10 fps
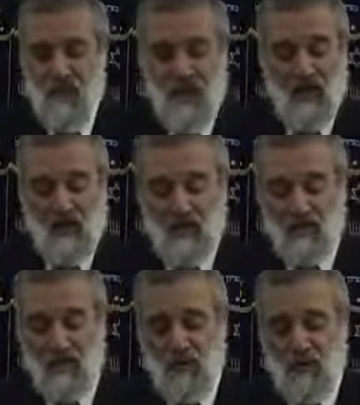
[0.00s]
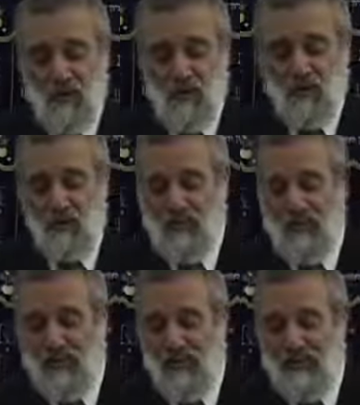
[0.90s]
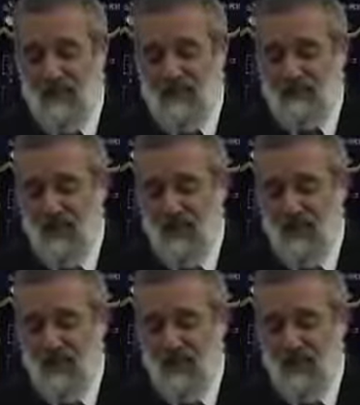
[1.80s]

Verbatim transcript: I told her, Look to the sensitive,